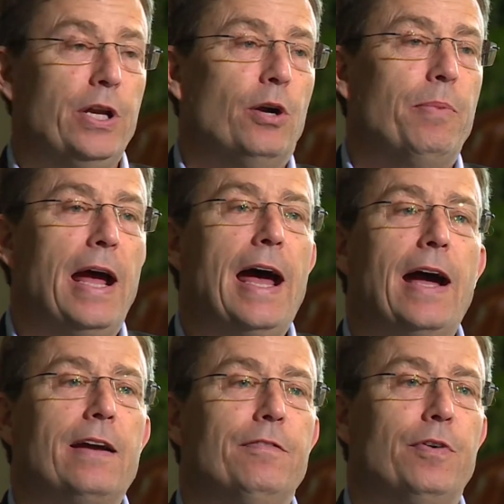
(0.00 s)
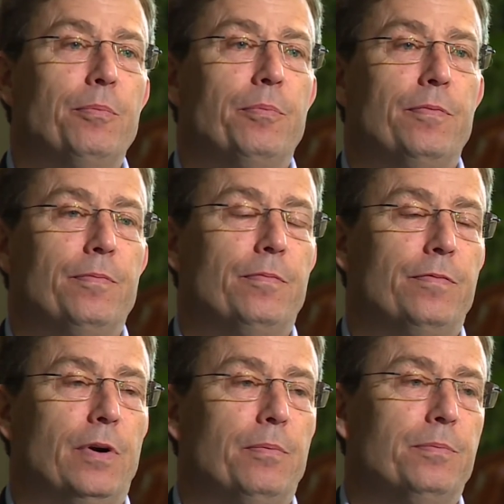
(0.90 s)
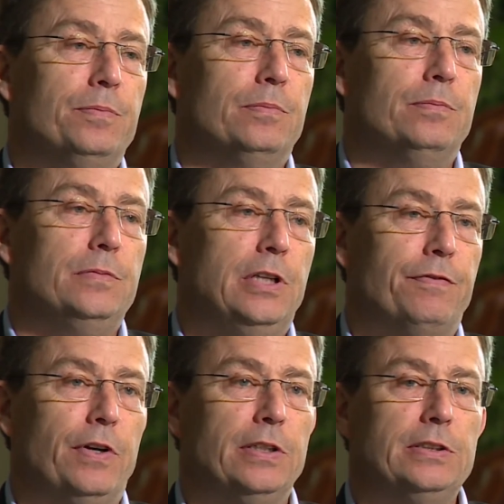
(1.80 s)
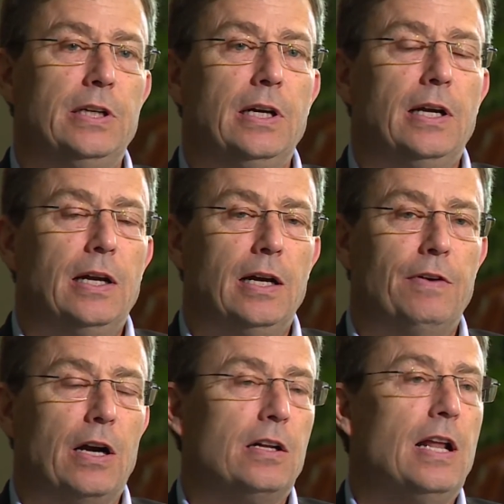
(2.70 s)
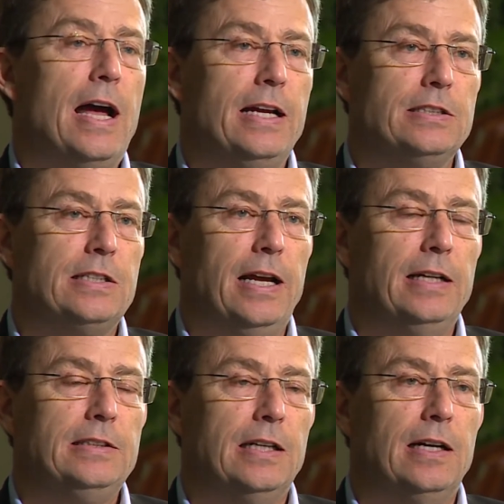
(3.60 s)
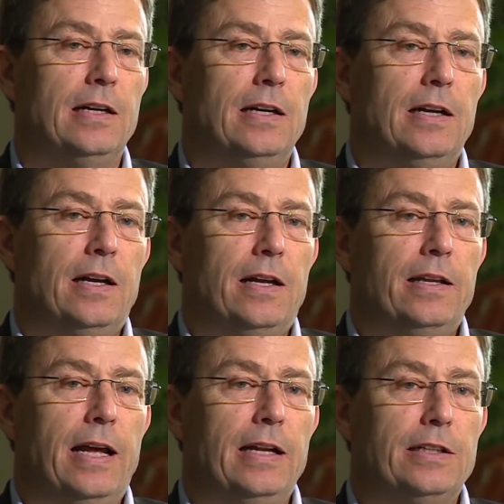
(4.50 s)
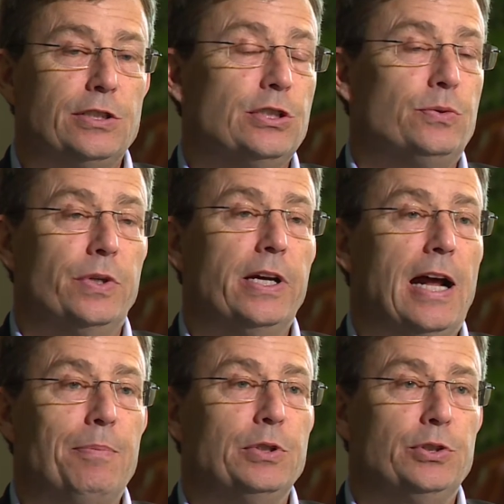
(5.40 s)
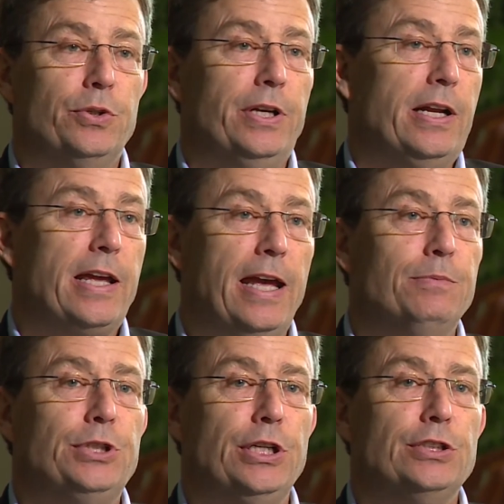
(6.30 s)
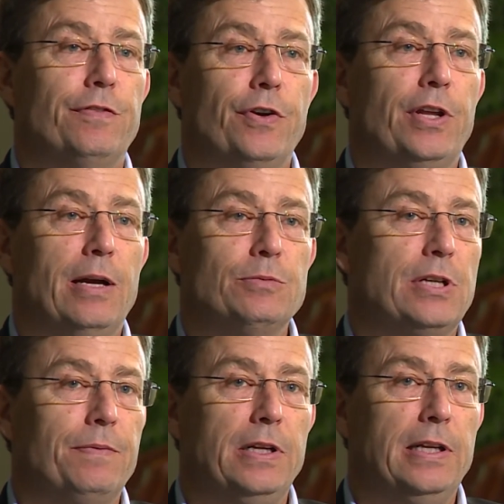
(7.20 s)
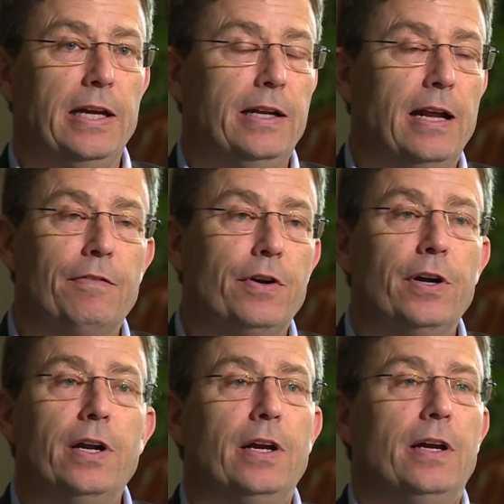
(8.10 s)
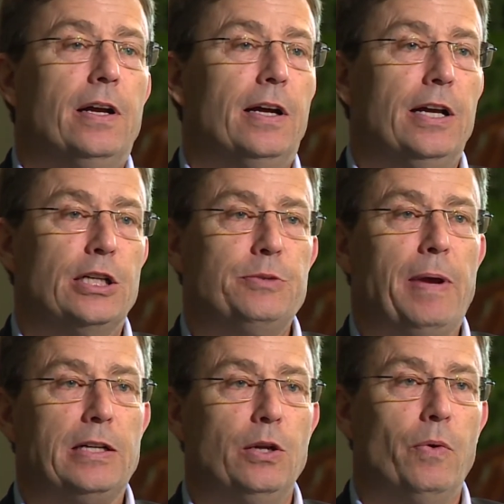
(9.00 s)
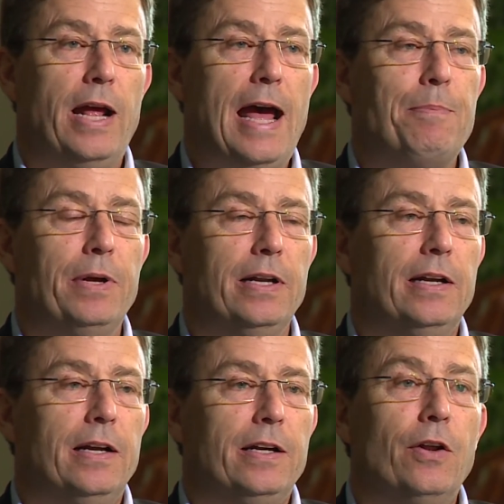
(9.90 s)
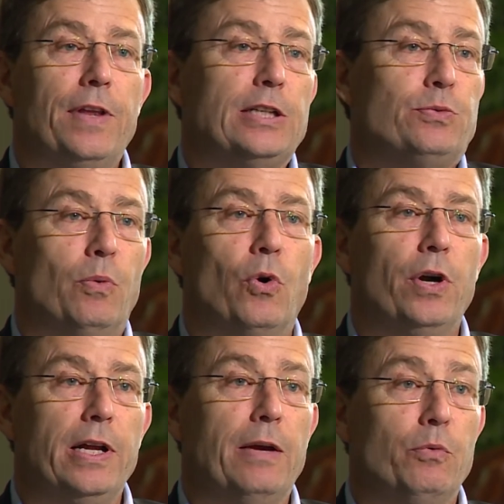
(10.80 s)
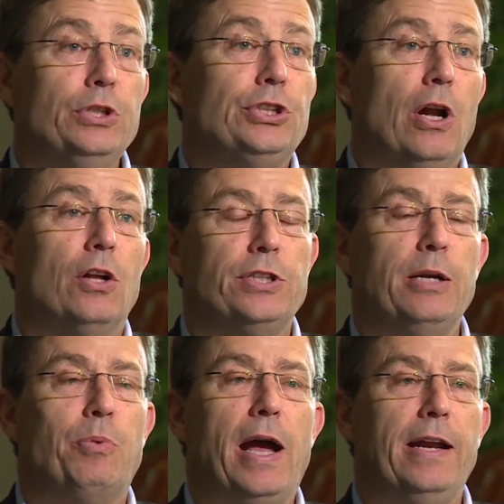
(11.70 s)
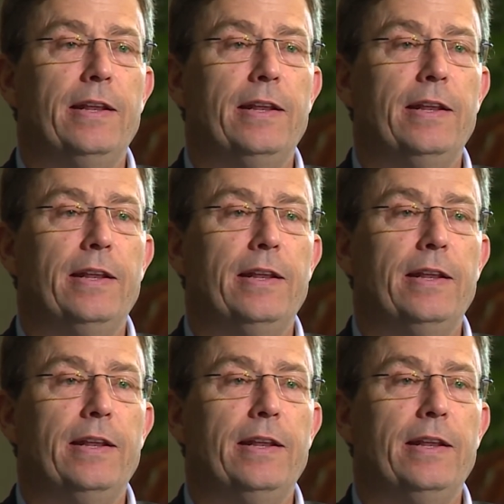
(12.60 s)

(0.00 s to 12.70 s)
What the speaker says: hear back from different of our clients that this is really an opportunity, a game changer for them, something they had never expected would happen. You know, that's rewarding. We should all take pride in